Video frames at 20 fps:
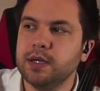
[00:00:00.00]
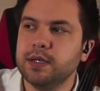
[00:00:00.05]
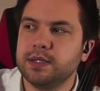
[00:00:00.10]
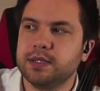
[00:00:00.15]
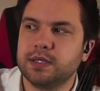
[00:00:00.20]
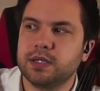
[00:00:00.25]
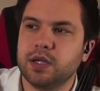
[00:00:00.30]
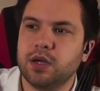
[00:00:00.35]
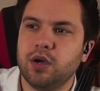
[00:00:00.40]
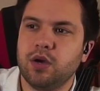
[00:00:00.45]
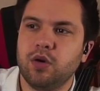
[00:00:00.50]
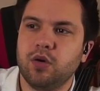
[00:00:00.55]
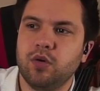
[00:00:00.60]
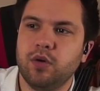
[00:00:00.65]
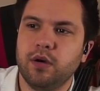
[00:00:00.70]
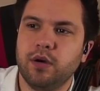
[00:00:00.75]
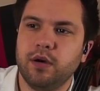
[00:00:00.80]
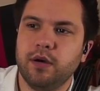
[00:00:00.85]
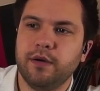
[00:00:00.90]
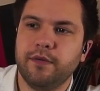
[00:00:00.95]

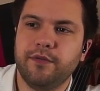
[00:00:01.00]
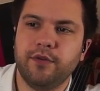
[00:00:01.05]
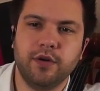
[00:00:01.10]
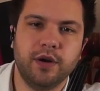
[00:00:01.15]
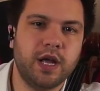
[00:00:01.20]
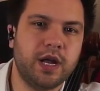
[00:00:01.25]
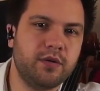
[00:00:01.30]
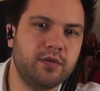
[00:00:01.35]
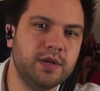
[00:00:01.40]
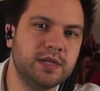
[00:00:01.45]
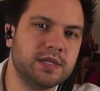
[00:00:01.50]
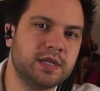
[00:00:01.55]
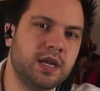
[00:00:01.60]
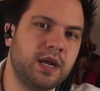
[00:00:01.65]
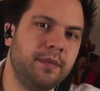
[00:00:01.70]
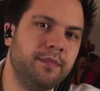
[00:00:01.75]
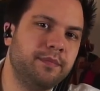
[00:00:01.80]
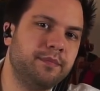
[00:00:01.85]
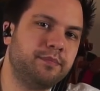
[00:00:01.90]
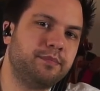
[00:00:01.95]
So for that reason,
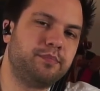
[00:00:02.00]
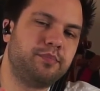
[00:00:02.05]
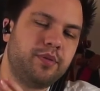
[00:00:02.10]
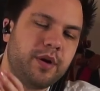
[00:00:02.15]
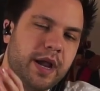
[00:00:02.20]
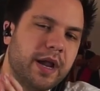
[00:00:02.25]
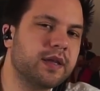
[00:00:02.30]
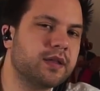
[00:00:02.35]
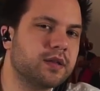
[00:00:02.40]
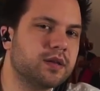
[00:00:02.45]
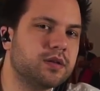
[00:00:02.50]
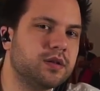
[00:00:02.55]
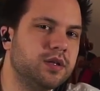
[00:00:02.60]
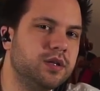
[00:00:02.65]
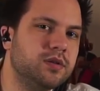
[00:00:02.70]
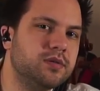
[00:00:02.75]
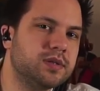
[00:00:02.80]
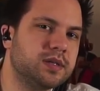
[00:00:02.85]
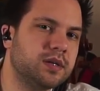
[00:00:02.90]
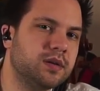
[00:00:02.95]
I'm practically
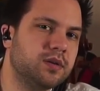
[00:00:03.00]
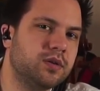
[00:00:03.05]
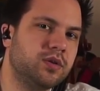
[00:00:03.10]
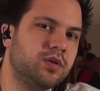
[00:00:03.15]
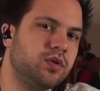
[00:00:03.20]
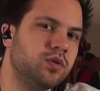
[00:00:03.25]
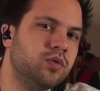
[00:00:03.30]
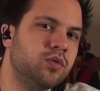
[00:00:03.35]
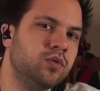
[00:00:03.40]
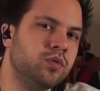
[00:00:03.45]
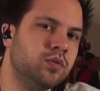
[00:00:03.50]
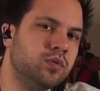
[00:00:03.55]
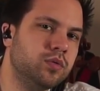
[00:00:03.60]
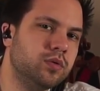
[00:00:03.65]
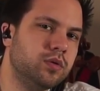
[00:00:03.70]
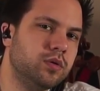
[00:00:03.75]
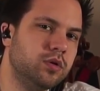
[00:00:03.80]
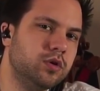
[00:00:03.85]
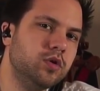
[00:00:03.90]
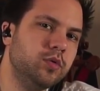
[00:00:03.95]
using 2
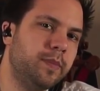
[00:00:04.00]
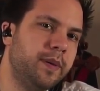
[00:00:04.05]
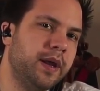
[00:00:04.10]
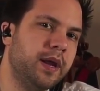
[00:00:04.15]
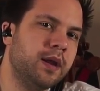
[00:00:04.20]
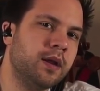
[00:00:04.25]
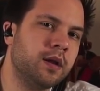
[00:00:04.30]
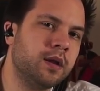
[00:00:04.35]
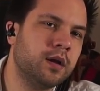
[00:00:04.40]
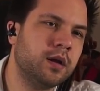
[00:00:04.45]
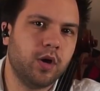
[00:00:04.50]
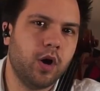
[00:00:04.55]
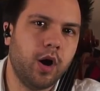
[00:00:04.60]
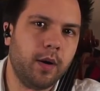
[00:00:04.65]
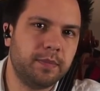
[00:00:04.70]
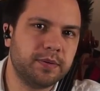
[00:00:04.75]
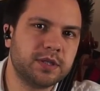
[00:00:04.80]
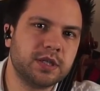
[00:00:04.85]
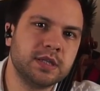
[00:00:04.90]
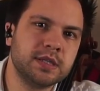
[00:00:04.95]
looping
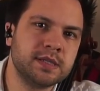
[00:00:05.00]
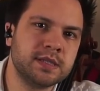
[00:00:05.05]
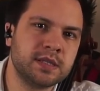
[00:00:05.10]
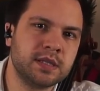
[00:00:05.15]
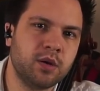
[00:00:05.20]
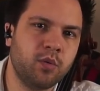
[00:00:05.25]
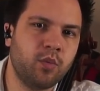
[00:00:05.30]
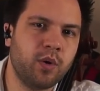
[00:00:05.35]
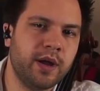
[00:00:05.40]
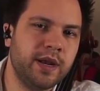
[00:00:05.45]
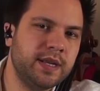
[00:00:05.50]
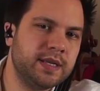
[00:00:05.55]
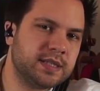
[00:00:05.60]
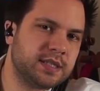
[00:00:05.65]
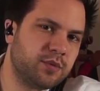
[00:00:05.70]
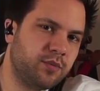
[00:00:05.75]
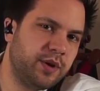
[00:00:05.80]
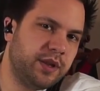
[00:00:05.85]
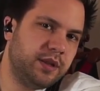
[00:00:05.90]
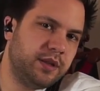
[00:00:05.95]
options. One is
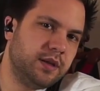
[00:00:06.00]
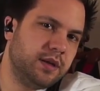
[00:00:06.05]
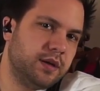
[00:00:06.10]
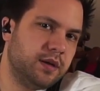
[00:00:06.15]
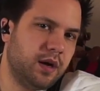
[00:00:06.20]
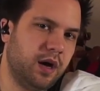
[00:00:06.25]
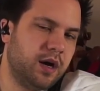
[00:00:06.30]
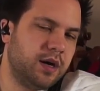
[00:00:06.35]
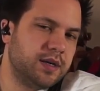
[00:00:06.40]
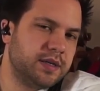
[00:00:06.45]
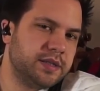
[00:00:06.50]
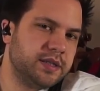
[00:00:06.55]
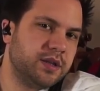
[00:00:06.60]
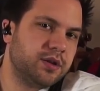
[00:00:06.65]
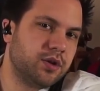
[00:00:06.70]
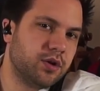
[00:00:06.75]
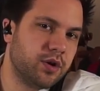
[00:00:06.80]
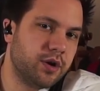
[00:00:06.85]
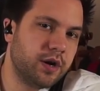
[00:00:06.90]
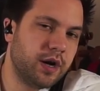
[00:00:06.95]
with the
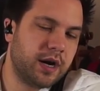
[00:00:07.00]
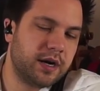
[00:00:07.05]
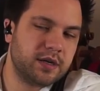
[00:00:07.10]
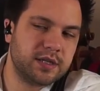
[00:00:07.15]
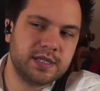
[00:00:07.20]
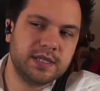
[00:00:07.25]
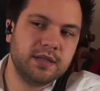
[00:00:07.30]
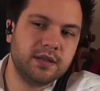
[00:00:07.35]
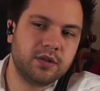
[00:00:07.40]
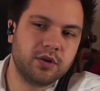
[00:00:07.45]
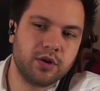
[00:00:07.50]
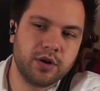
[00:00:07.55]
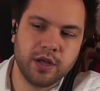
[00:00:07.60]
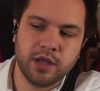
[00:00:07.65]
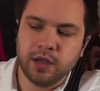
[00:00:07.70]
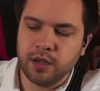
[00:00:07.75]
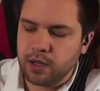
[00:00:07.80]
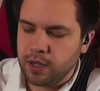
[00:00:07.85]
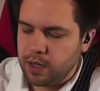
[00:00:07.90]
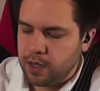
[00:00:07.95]

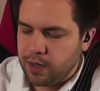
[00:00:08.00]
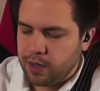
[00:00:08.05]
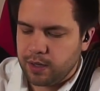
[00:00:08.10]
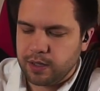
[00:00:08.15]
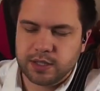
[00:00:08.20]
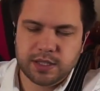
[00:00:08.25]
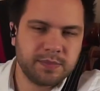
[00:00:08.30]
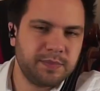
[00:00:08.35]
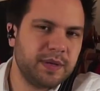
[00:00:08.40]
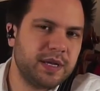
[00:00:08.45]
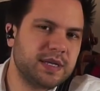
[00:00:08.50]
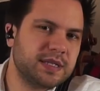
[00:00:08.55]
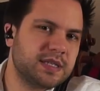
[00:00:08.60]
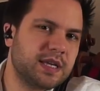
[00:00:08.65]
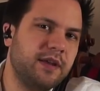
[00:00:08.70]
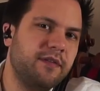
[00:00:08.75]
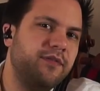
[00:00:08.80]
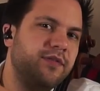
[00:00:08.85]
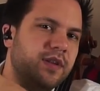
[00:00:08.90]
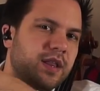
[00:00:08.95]
RC30, just because
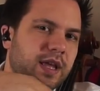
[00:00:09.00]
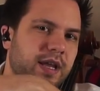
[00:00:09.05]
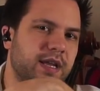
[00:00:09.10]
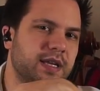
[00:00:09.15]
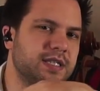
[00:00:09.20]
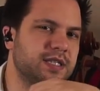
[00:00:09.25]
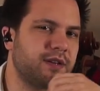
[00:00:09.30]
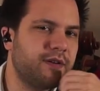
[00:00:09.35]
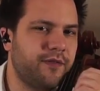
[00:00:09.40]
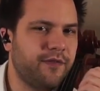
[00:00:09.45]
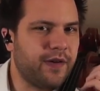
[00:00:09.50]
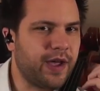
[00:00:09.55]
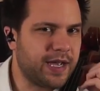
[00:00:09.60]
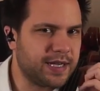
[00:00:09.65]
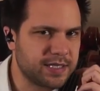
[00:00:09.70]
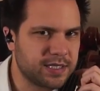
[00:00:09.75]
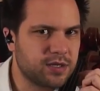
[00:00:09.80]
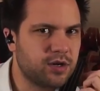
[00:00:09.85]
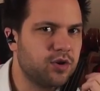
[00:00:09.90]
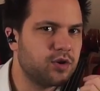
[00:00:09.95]
I feel like it's
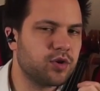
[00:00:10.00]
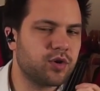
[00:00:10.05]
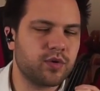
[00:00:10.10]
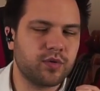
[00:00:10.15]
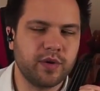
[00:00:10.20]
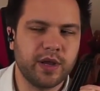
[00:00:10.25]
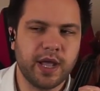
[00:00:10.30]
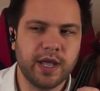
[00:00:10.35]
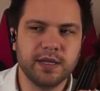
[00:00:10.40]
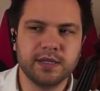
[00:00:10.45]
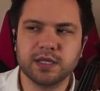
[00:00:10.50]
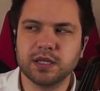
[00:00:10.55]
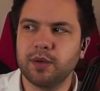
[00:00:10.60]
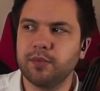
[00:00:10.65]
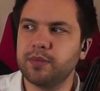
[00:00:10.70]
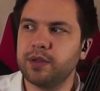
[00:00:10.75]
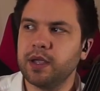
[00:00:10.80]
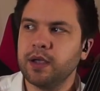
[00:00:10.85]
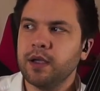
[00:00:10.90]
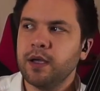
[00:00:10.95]
faster to create
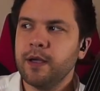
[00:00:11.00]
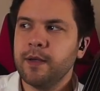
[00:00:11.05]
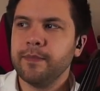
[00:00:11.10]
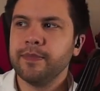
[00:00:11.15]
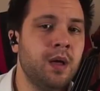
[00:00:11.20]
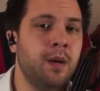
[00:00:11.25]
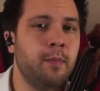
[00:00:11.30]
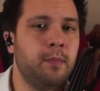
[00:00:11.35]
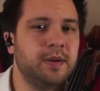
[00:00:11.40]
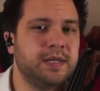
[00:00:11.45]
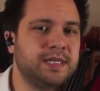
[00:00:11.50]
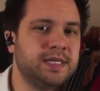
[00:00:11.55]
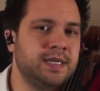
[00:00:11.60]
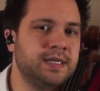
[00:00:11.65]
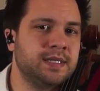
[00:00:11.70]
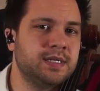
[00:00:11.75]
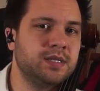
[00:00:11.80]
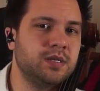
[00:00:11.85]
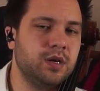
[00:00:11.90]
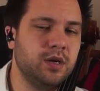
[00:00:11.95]
something. But
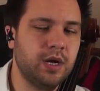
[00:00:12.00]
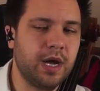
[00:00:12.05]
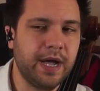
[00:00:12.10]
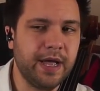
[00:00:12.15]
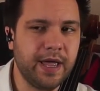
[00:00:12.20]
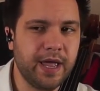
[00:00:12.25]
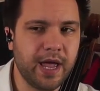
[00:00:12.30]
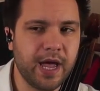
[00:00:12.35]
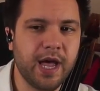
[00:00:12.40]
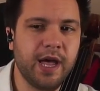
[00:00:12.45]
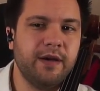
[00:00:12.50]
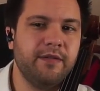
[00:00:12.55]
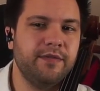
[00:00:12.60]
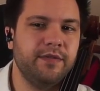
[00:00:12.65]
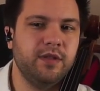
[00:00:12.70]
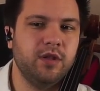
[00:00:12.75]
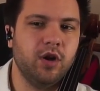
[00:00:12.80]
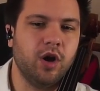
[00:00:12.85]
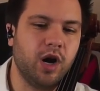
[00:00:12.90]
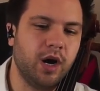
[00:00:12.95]
since I have
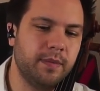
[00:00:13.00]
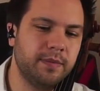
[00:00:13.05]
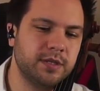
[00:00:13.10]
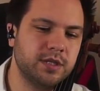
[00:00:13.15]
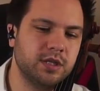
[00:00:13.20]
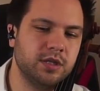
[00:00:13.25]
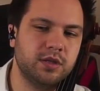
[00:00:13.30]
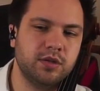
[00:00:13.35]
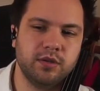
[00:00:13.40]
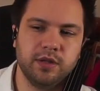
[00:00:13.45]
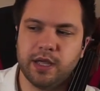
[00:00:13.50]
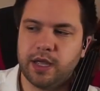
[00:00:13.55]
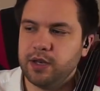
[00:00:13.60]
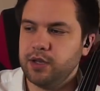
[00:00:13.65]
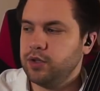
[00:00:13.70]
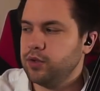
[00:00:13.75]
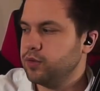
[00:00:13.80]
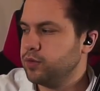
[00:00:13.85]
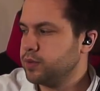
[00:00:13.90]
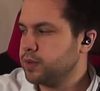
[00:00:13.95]
the option to then
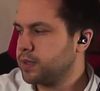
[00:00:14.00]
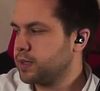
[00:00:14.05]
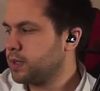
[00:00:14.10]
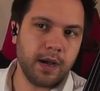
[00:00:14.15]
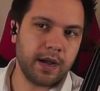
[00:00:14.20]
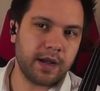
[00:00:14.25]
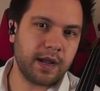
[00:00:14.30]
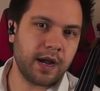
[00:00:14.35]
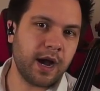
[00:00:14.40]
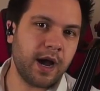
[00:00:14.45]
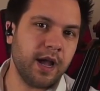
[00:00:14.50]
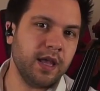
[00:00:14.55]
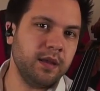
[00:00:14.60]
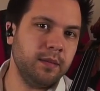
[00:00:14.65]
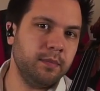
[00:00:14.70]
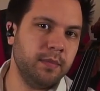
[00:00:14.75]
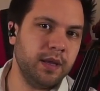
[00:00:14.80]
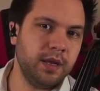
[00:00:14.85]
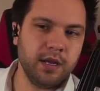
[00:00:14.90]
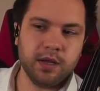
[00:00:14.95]
use Akai
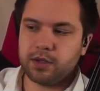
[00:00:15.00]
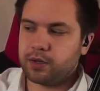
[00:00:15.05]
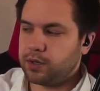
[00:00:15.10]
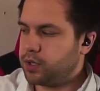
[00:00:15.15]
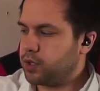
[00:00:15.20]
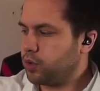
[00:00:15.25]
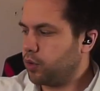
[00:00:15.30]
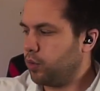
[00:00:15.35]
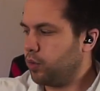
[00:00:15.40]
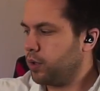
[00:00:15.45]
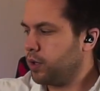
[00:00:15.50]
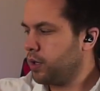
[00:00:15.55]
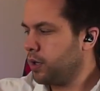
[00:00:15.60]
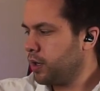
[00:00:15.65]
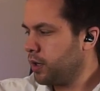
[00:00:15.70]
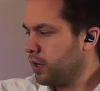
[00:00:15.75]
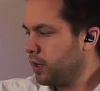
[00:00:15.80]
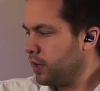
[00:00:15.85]
MIDI controller,